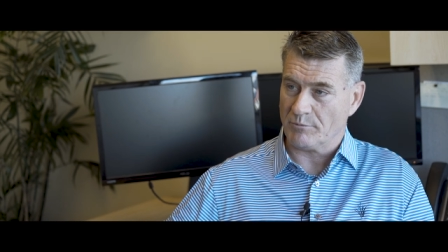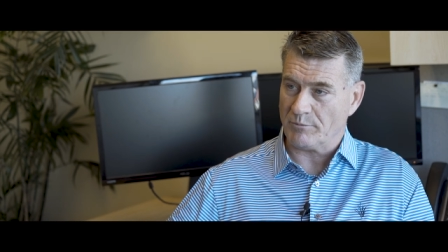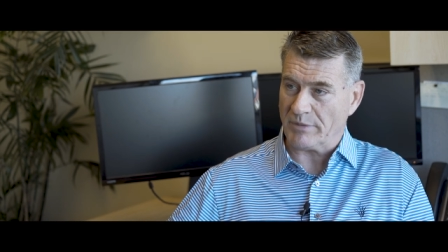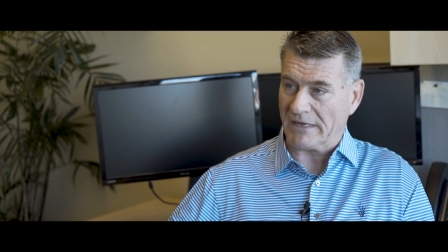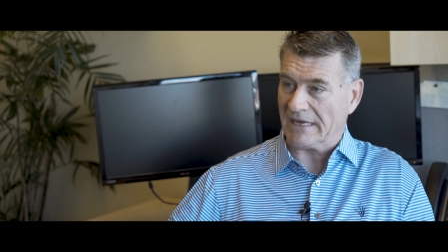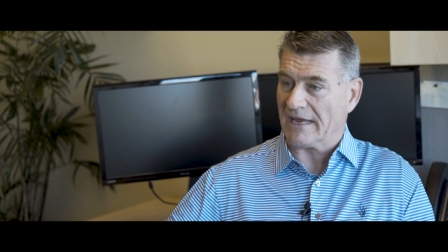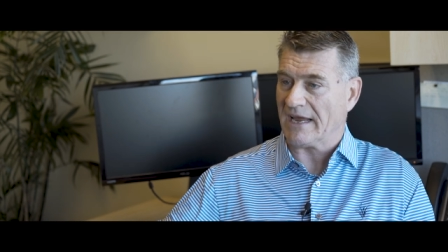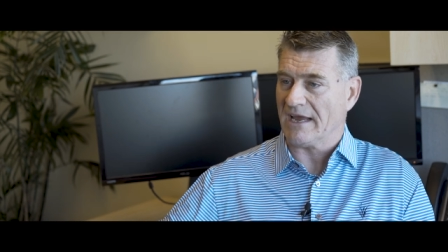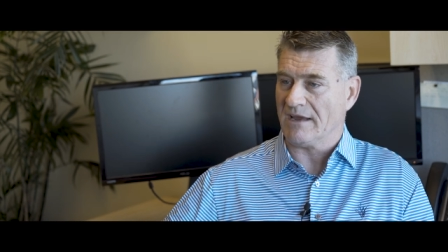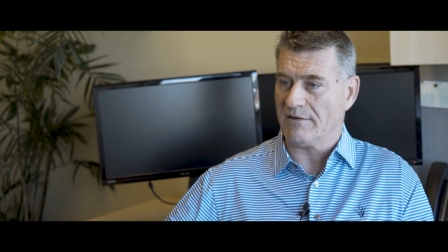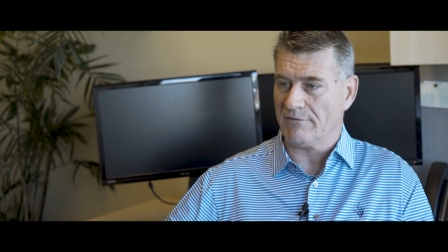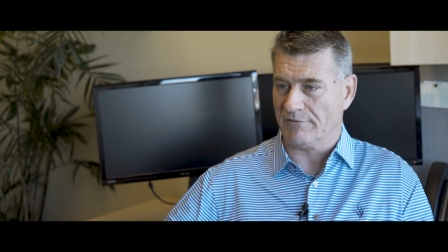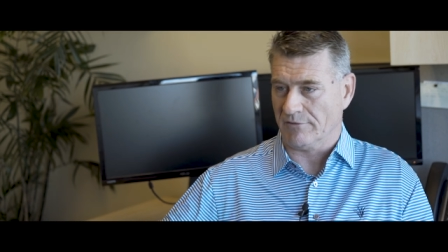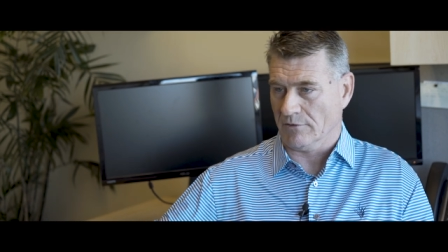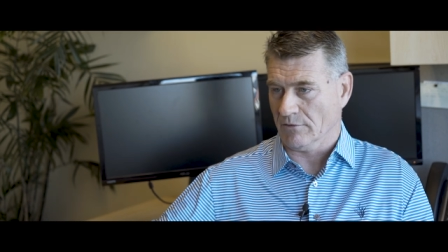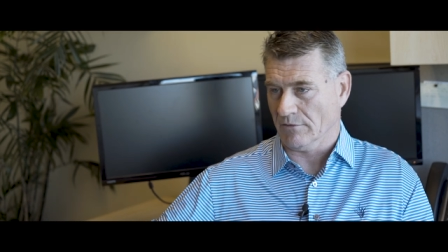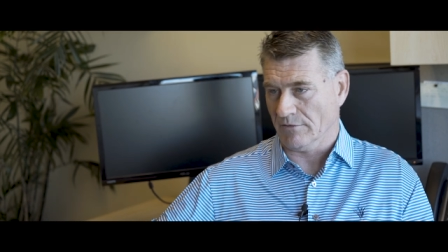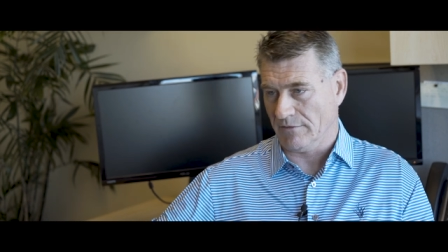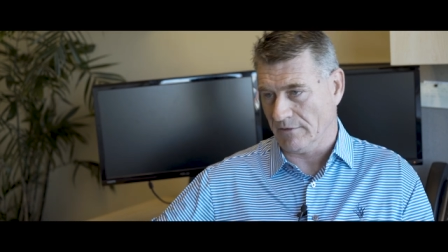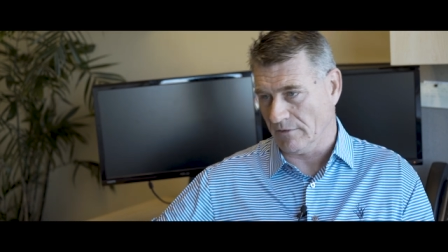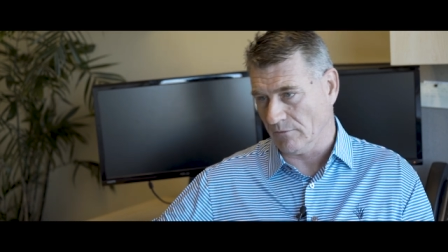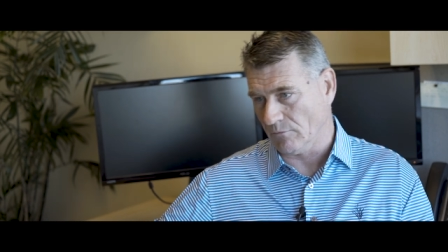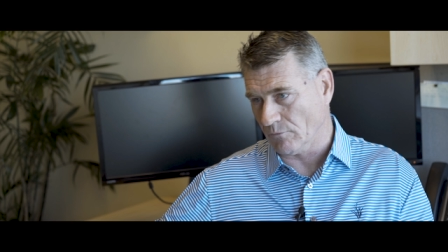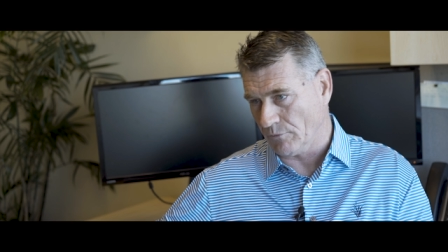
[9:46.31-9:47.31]

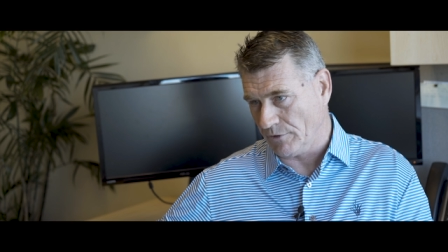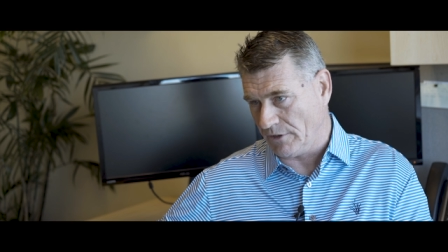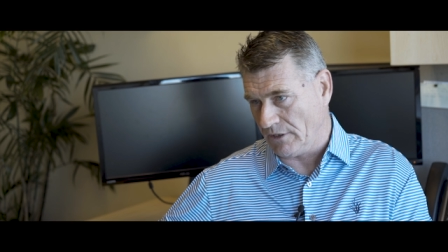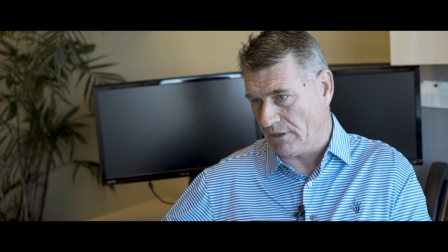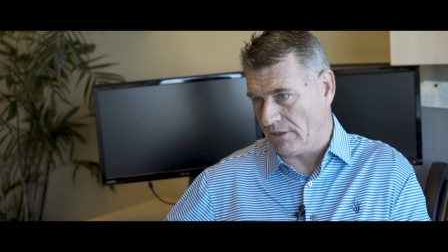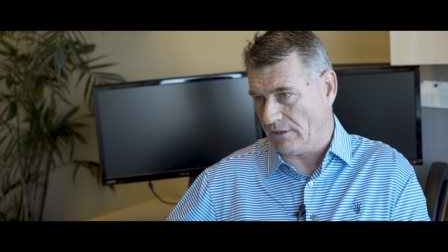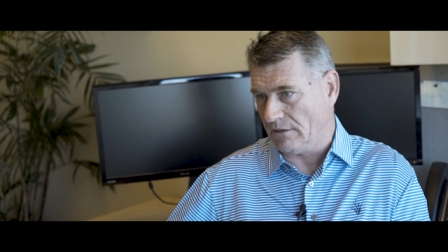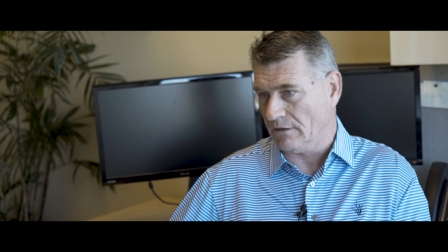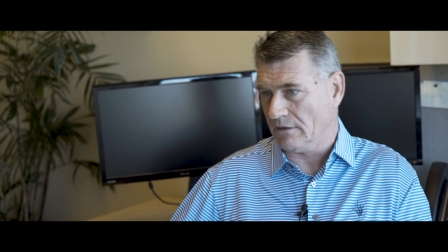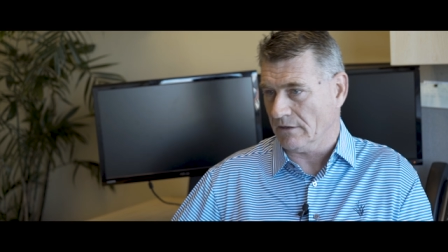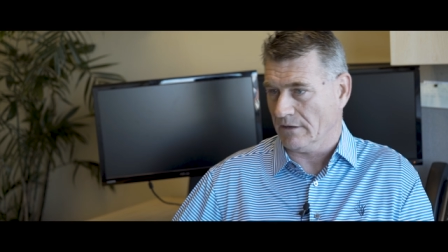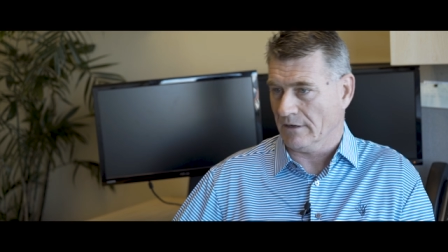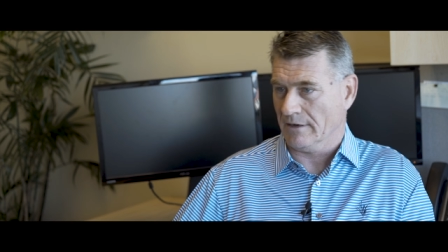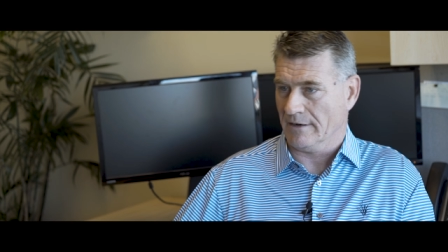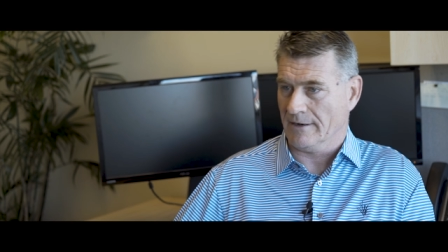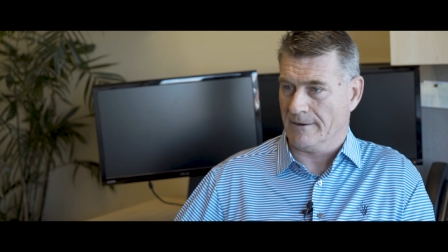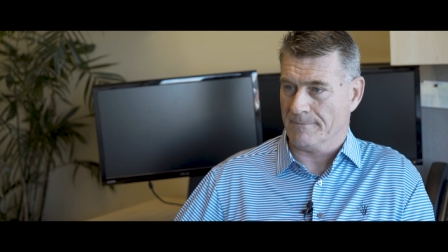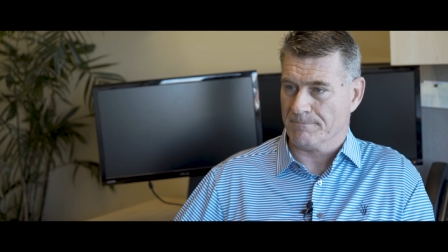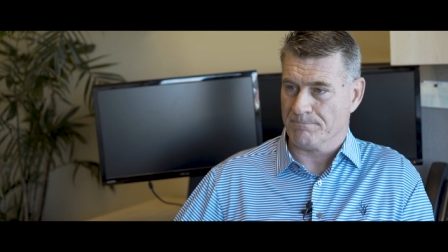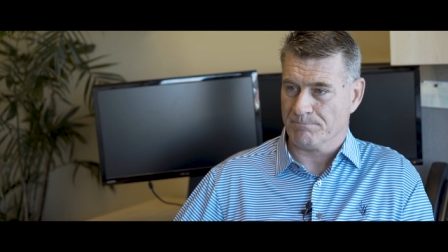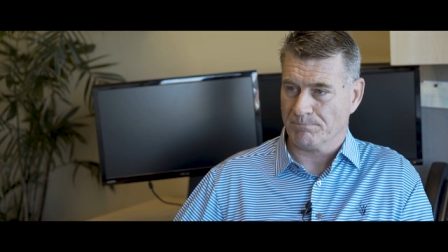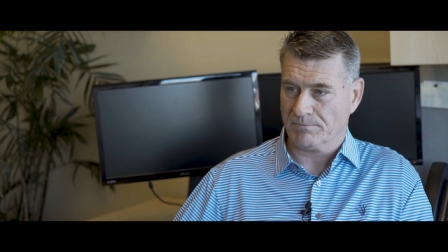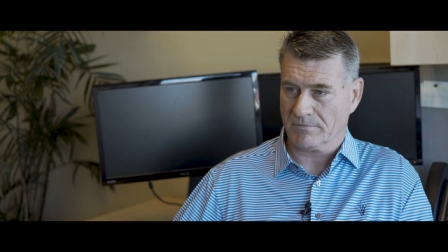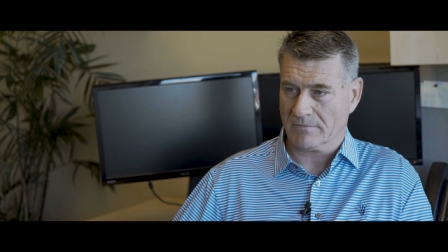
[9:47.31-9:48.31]
behavior that we,
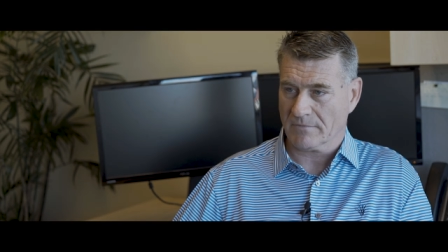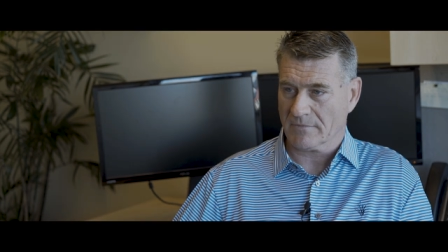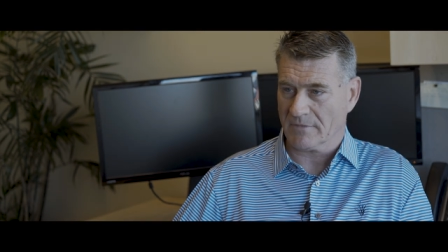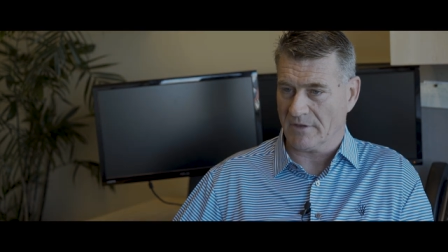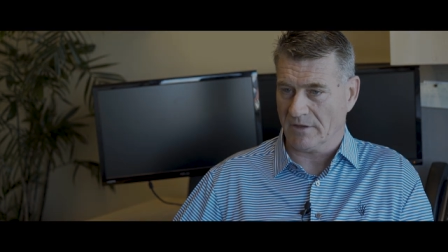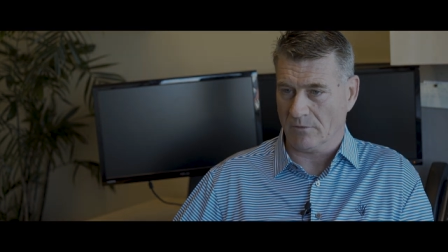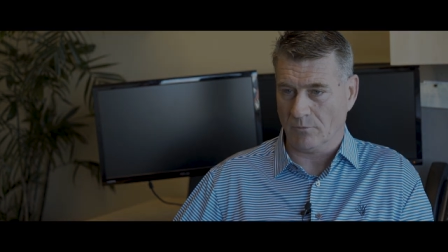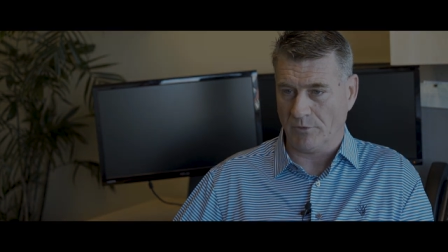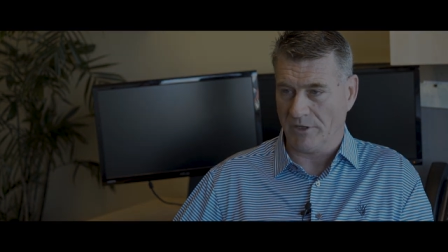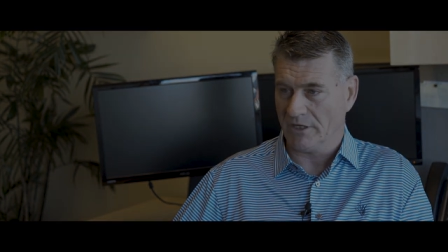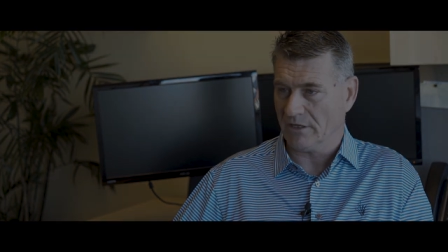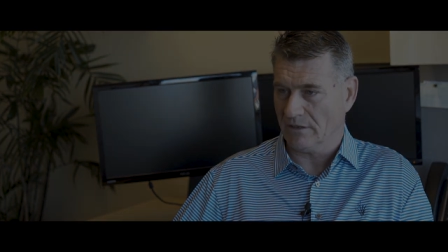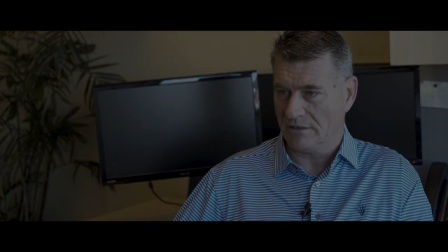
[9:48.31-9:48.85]
uh, that we